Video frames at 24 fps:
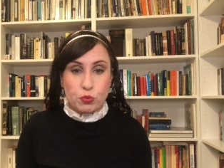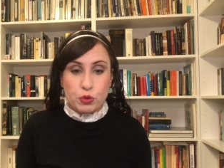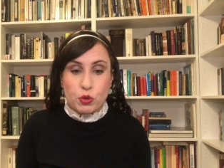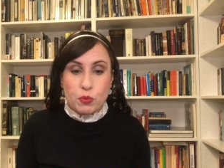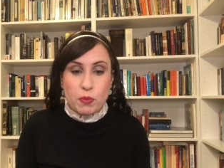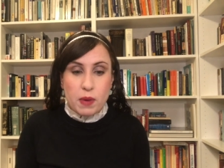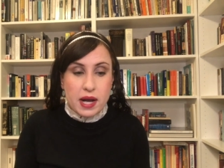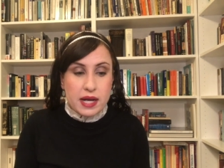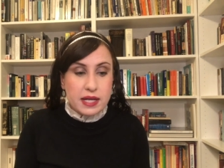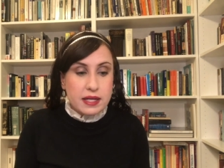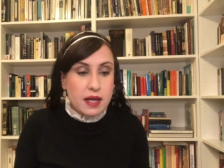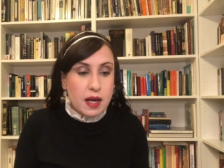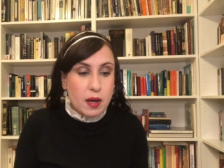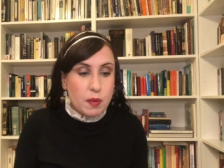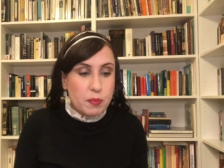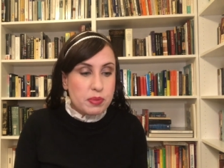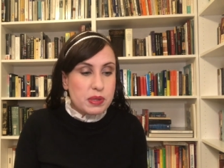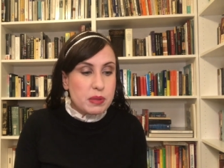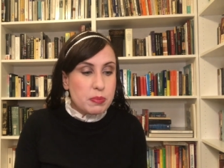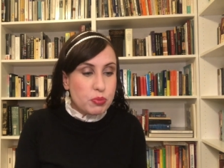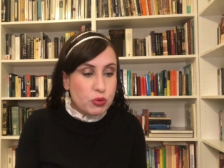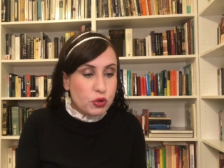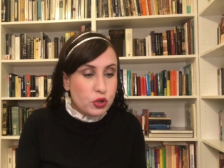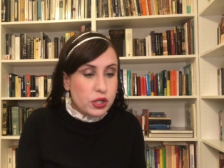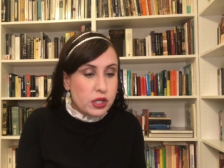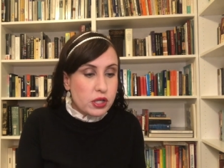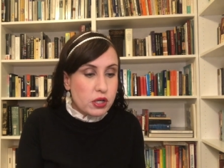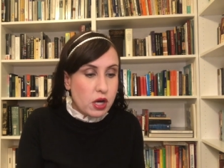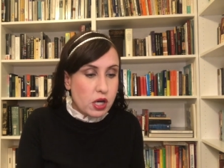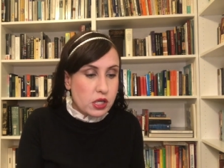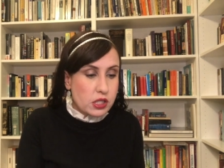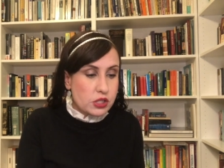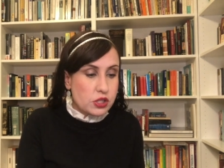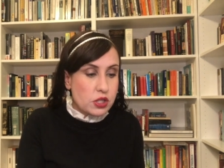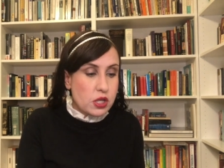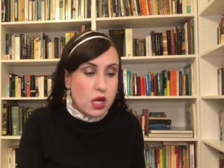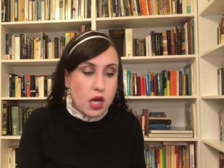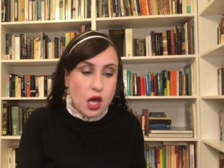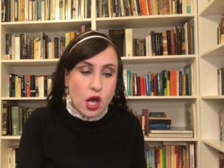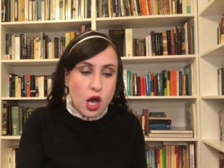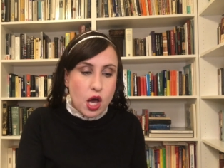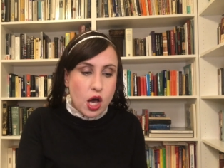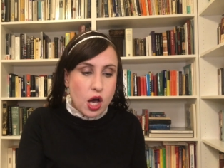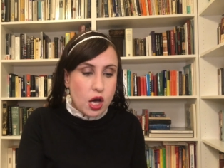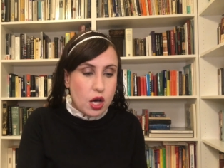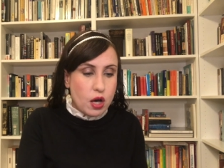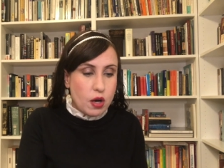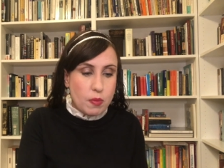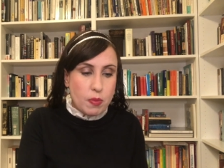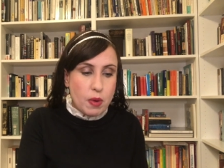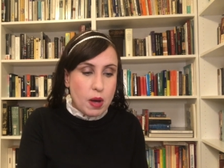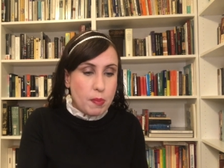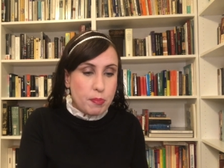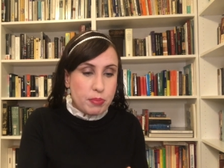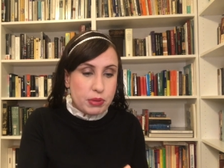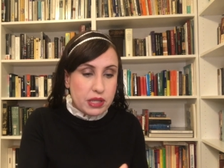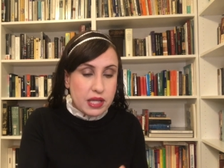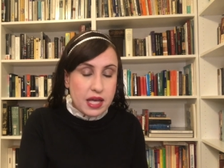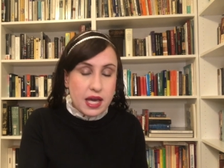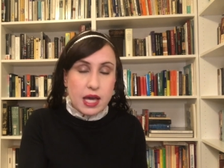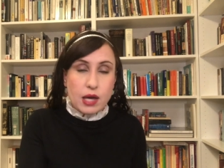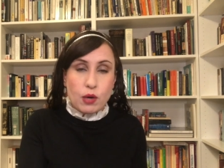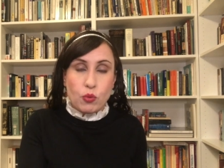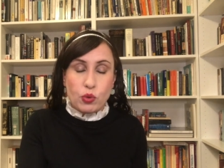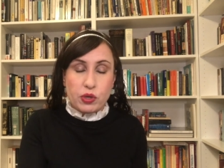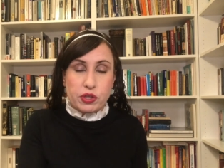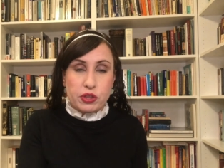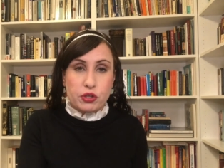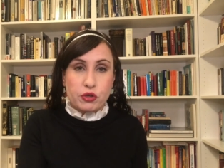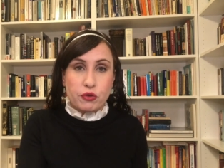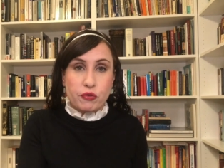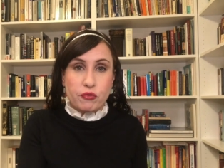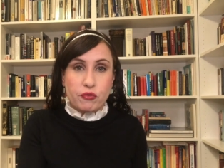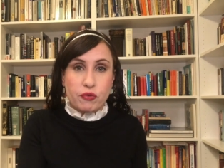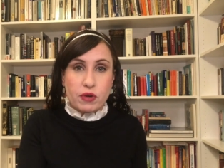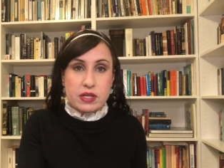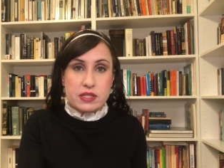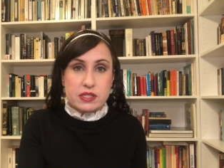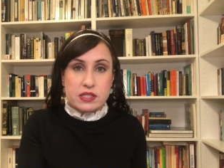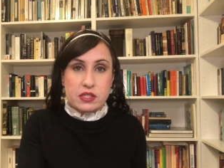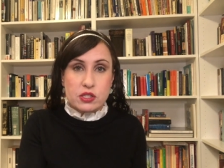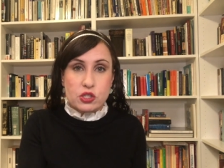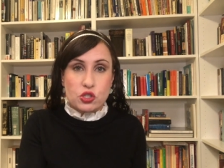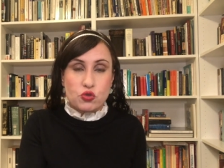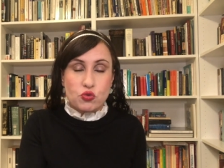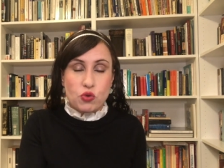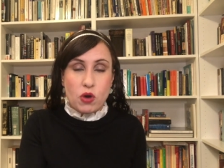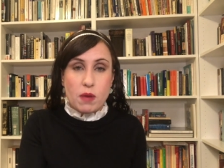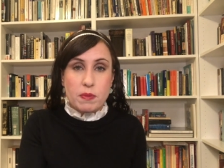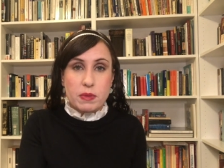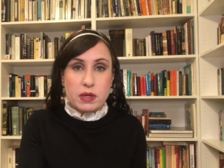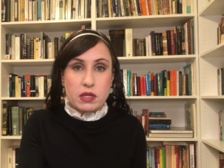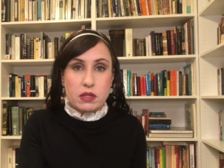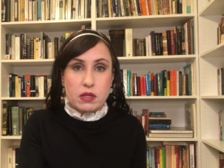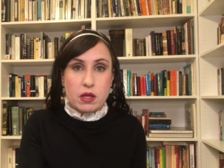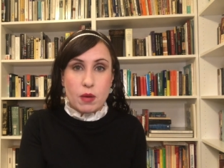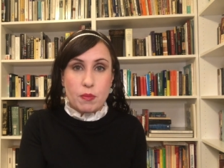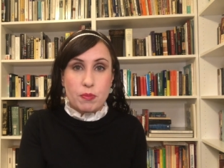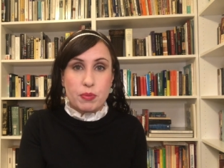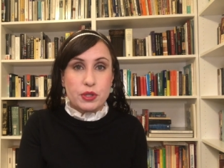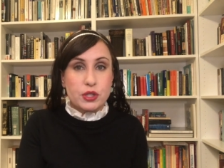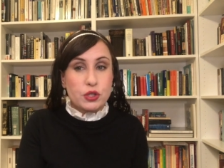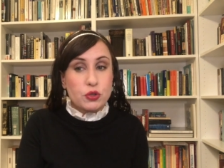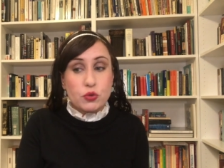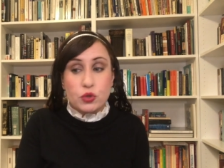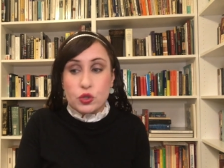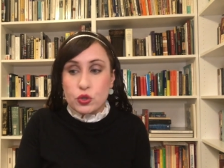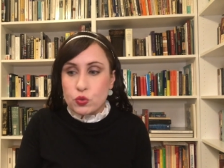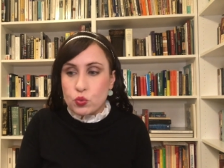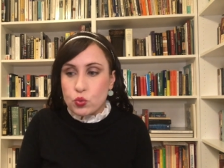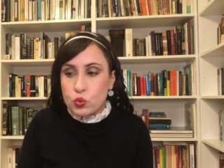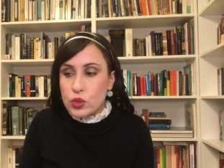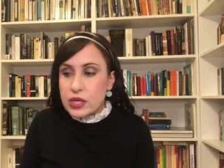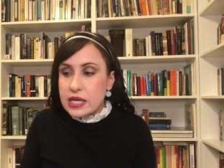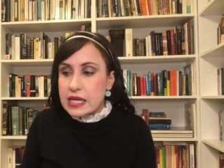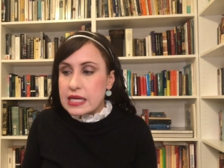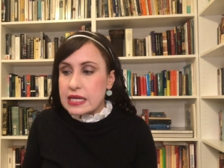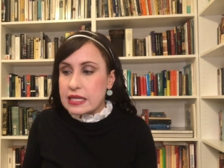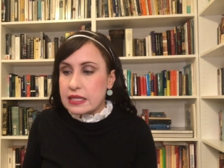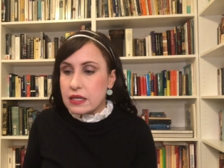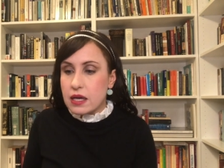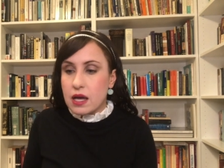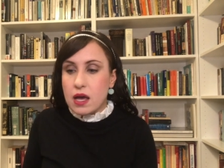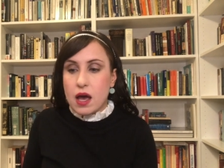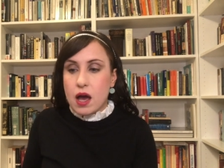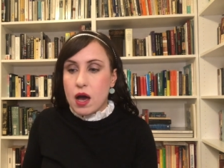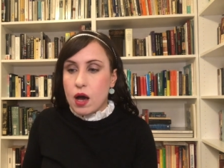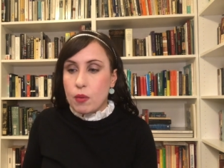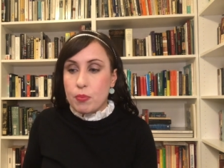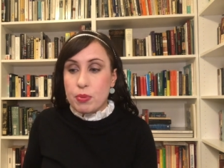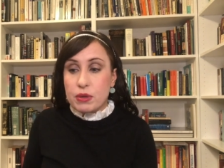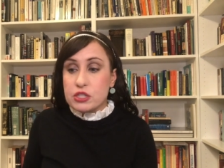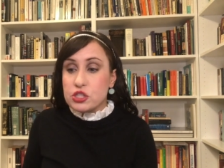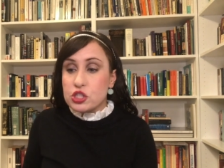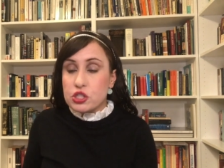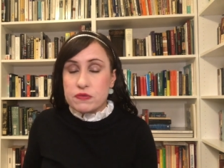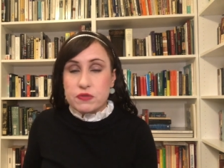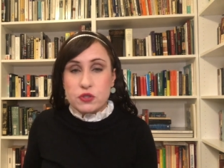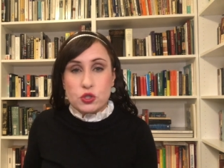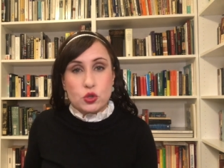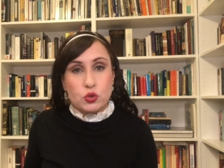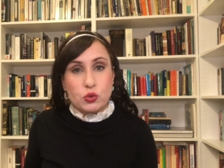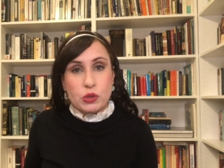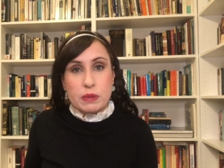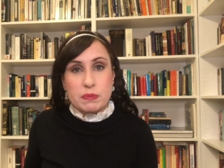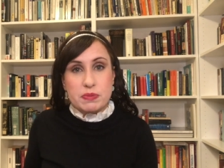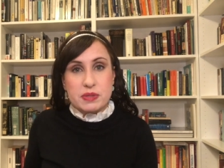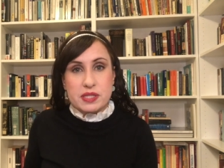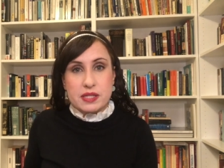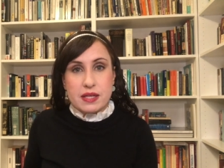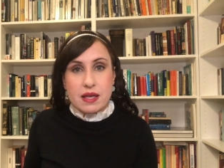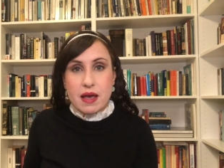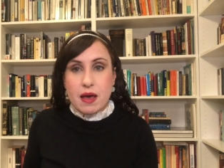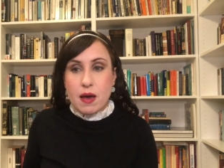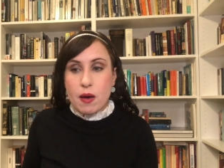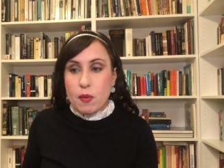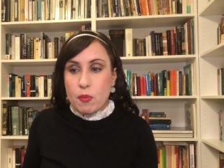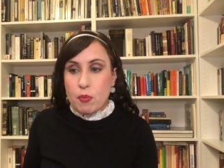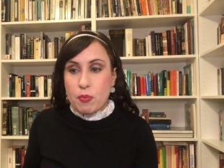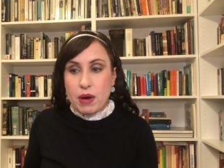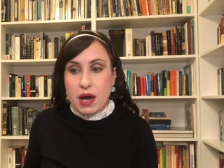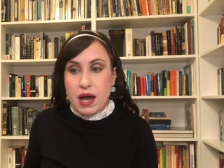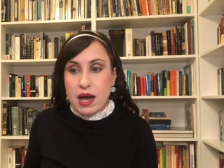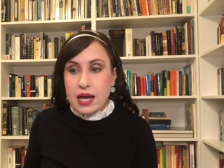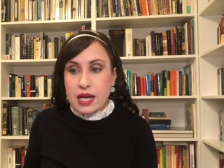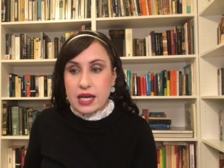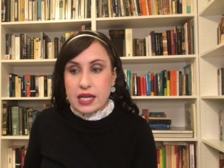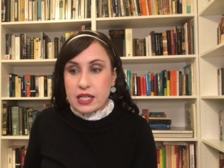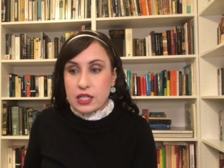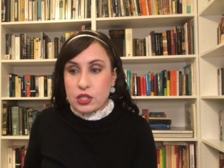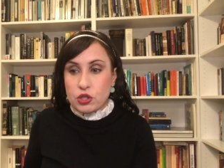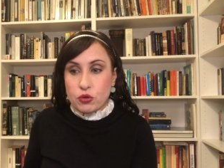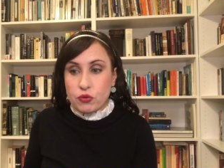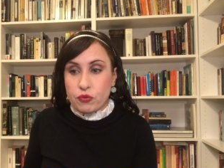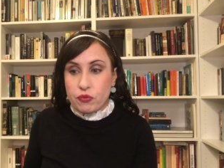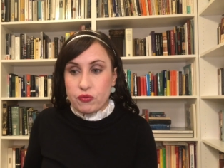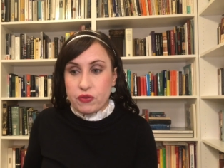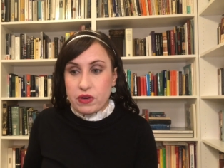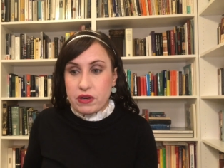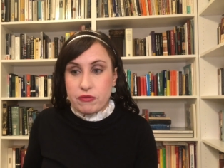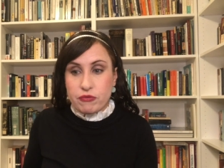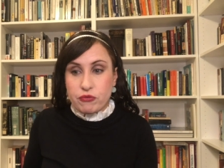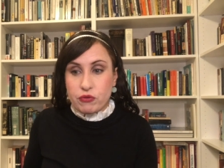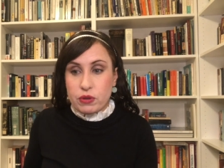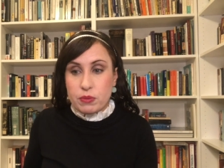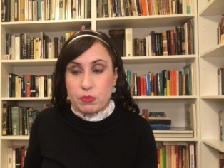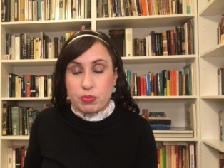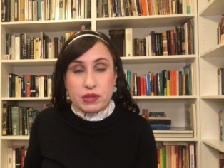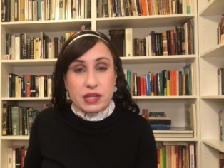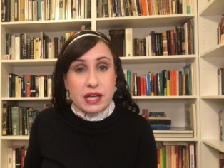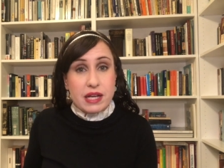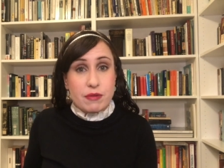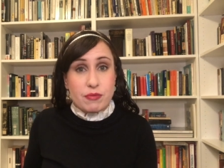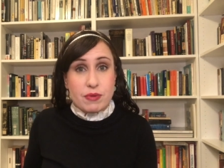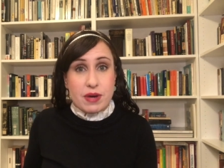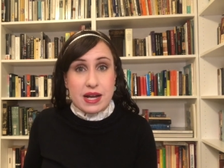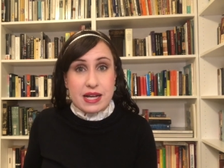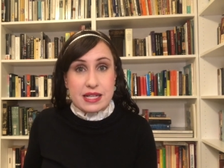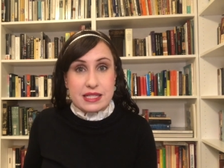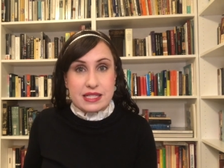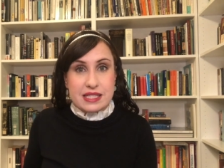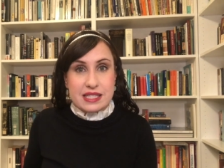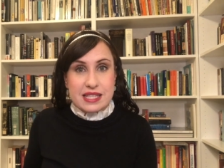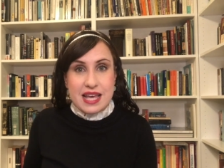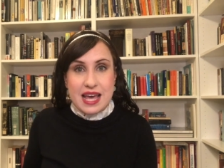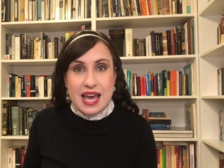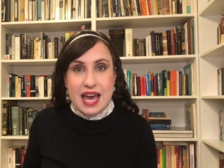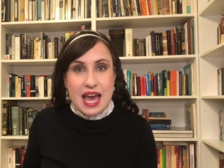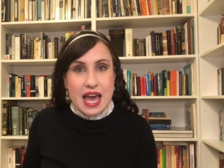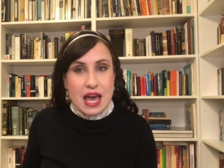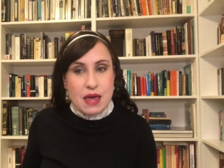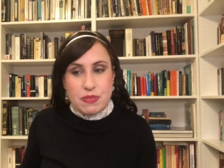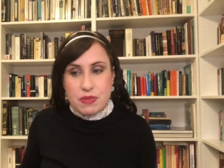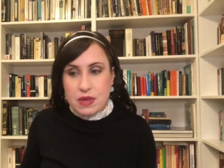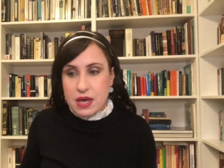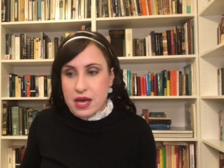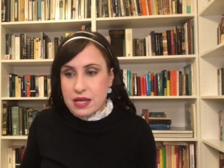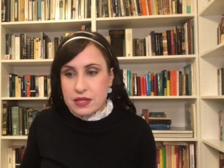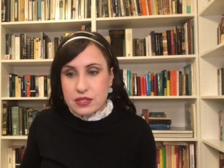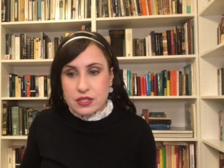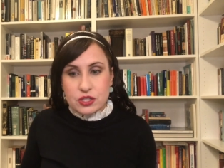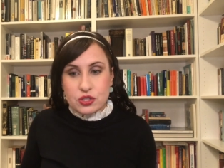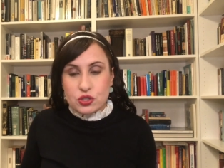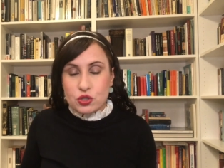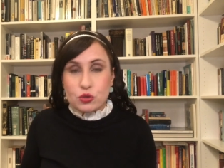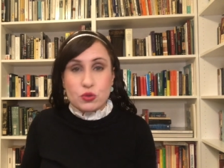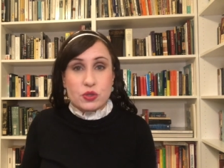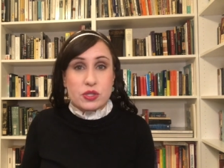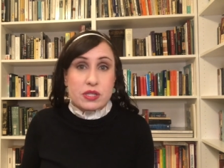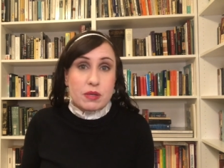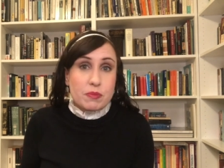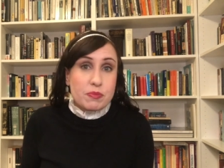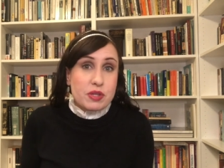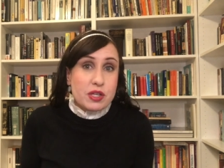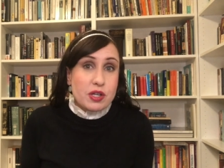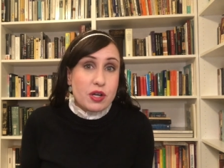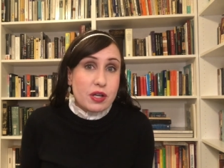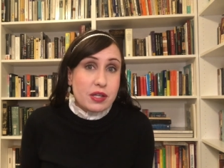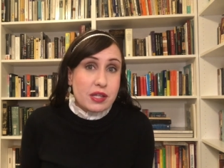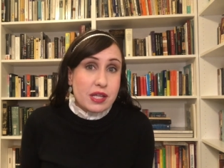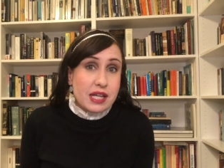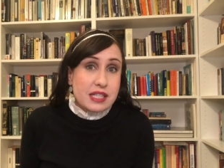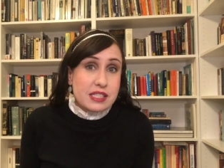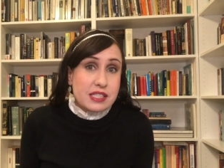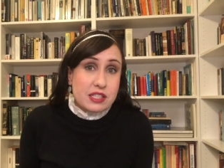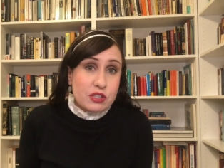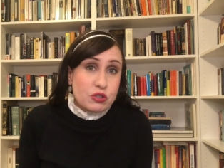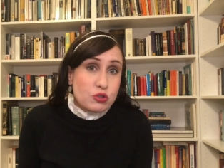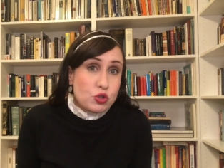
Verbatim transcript: You might not be putting on a, a, a, play with your friends in the drama club, but you could read a bunch of scripts by your favorite playwrights and then do something online together.